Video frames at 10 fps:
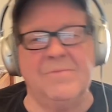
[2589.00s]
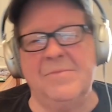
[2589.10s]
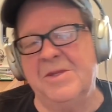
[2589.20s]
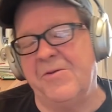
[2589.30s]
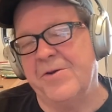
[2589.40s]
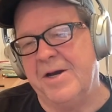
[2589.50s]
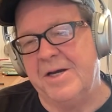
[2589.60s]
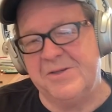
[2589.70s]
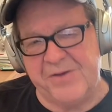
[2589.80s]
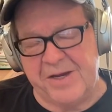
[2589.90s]
different
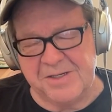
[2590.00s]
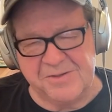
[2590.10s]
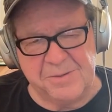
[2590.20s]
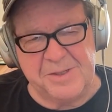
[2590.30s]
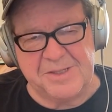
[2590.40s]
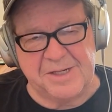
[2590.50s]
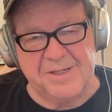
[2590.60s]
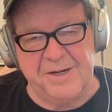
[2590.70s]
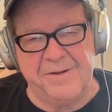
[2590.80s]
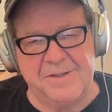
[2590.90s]
kinds of acts of domestic
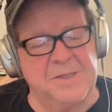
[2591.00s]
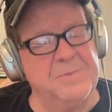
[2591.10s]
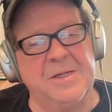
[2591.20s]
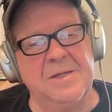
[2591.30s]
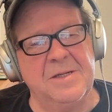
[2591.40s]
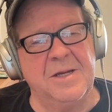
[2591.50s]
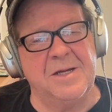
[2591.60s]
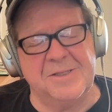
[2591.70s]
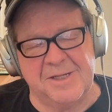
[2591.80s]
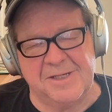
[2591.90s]
terrorism and
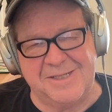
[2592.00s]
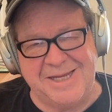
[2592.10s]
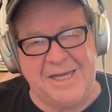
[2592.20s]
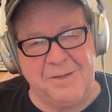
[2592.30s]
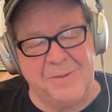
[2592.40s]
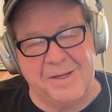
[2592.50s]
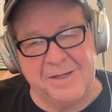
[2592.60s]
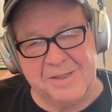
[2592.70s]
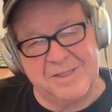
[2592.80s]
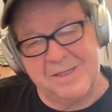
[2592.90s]
not succeed
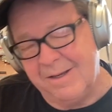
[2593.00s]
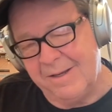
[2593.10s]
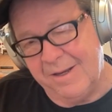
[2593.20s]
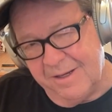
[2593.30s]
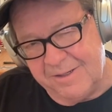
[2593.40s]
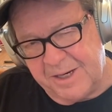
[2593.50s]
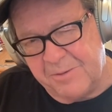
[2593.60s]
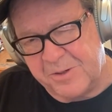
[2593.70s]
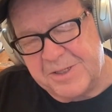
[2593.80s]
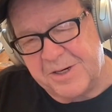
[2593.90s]
because they
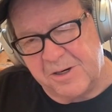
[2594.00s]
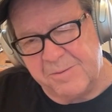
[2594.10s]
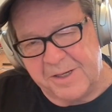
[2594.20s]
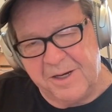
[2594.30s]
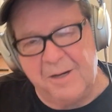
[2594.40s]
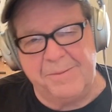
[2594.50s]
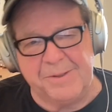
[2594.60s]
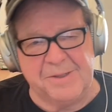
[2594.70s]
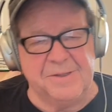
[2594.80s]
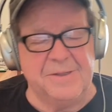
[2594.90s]
weren't terribly
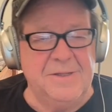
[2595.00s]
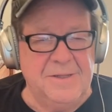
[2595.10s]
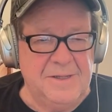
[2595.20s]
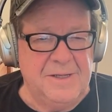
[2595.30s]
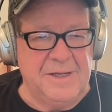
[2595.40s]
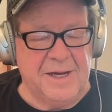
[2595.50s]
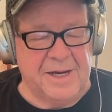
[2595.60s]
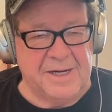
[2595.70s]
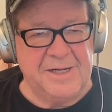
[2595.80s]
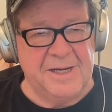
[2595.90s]
competent at
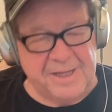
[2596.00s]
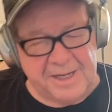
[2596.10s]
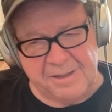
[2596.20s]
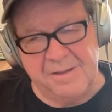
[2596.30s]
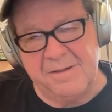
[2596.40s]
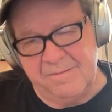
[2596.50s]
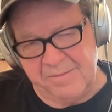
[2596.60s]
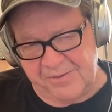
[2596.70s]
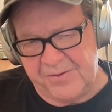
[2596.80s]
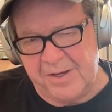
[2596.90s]
it. And then
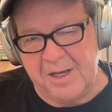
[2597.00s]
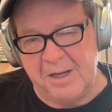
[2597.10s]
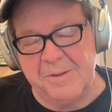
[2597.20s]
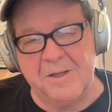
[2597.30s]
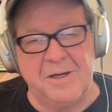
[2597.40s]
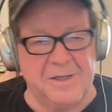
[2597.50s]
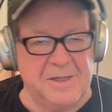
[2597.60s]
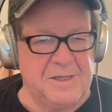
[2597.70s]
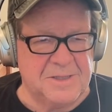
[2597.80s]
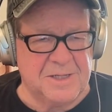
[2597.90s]
McVeigh came along, and
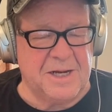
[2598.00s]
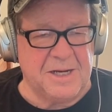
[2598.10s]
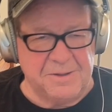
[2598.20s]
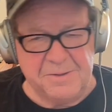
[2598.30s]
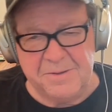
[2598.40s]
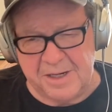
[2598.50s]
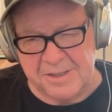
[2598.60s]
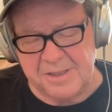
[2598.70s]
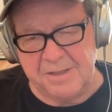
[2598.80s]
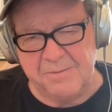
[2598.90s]
here's a guy who
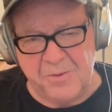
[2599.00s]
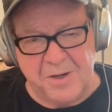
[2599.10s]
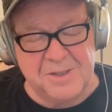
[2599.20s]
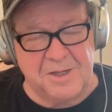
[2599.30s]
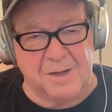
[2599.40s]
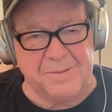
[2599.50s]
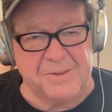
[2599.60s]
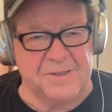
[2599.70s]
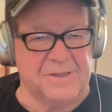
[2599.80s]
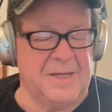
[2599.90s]
actually was
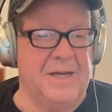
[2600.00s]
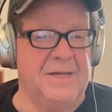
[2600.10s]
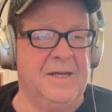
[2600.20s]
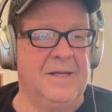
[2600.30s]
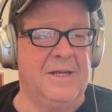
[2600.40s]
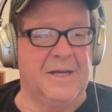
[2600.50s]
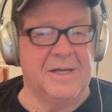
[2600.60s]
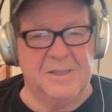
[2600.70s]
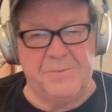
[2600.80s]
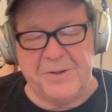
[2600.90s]
competent, had
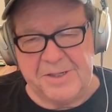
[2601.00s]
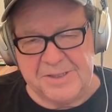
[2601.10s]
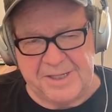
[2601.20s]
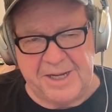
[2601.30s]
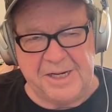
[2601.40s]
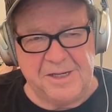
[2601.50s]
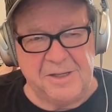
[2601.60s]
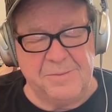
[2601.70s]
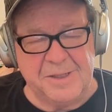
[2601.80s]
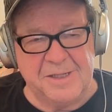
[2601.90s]
experience gained in the
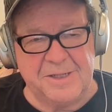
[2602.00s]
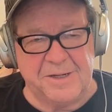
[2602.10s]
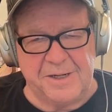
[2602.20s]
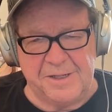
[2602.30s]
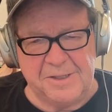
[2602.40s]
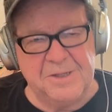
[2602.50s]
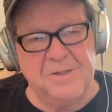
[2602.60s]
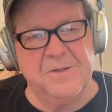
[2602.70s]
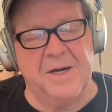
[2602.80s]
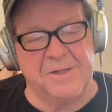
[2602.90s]
military, and
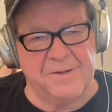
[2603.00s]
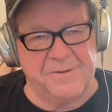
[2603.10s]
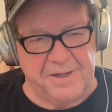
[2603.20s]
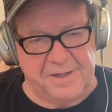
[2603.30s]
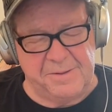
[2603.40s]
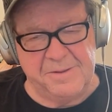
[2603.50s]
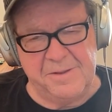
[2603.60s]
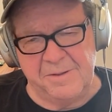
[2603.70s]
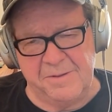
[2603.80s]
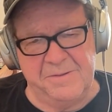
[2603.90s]
knew how to create
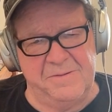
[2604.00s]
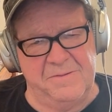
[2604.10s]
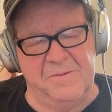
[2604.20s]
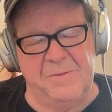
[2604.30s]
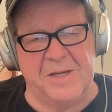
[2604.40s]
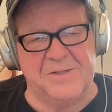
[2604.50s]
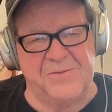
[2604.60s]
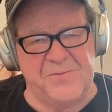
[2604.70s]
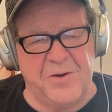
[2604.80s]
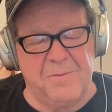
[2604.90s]
a
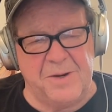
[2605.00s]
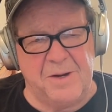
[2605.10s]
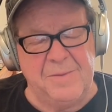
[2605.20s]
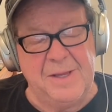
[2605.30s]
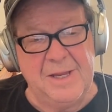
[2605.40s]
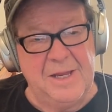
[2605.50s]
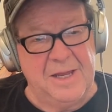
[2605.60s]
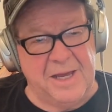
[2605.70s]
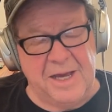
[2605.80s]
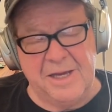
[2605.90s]
massive truck bomb.
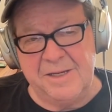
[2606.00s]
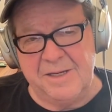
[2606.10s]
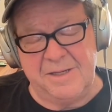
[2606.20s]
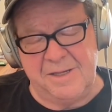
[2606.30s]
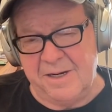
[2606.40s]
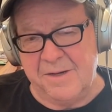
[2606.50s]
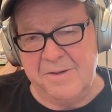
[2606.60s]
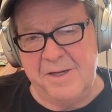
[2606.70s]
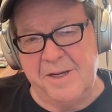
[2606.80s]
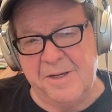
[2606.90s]
And,
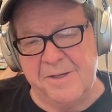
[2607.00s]
he killed